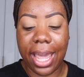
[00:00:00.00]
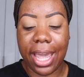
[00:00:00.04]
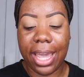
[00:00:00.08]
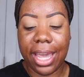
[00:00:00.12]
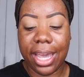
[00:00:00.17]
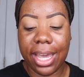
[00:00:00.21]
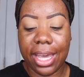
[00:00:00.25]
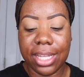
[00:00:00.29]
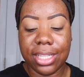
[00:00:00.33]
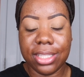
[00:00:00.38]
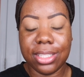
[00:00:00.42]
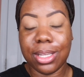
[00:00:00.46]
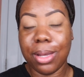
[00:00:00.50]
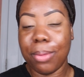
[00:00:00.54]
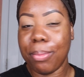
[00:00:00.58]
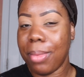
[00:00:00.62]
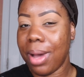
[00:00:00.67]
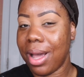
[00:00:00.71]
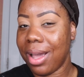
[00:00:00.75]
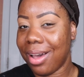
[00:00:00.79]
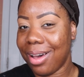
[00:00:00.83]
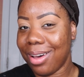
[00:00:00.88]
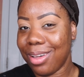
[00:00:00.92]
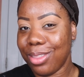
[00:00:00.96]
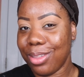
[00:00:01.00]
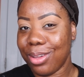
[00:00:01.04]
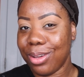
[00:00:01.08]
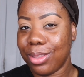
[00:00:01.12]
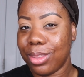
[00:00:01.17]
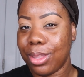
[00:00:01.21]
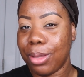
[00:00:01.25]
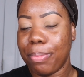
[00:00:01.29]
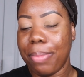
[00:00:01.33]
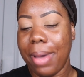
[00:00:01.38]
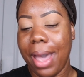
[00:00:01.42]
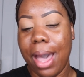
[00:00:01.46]
And my other,
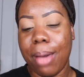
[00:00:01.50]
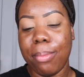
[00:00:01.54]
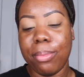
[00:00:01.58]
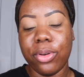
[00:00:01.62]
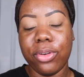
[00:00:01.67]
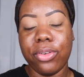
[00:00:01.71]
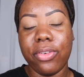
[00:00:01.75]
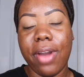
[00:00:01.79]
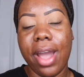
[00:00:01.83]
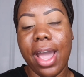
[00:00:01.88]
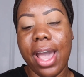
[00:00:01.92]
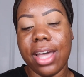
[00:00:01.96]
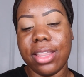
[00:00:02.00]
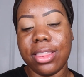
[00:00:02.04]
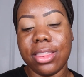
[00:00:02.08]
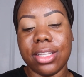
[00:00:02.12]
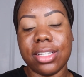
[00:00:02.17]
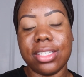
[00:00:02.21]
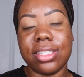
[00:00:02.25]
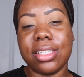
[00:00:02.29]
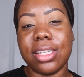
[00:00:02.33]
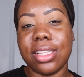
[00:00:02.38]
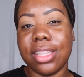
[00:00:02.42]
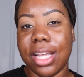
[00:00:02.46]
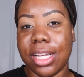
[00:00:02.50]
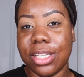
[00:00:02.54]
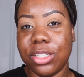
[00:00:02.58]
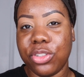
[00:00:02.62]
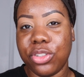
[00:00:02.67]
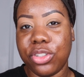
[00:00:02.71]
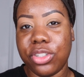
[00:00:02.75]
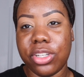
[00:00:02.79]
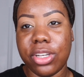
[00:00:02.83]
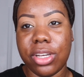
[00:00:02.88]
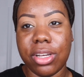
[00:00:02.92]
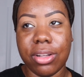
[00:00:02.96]
the Pat McGrath, the
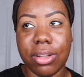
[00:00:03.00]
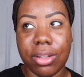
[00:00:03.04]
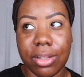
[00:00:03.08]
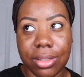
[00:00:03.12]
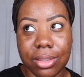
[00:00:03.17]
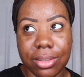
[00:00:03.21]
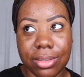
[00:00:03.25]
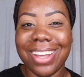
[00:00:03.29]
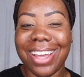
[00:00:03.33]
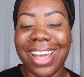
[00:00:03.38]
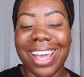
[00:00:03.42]
Celestial,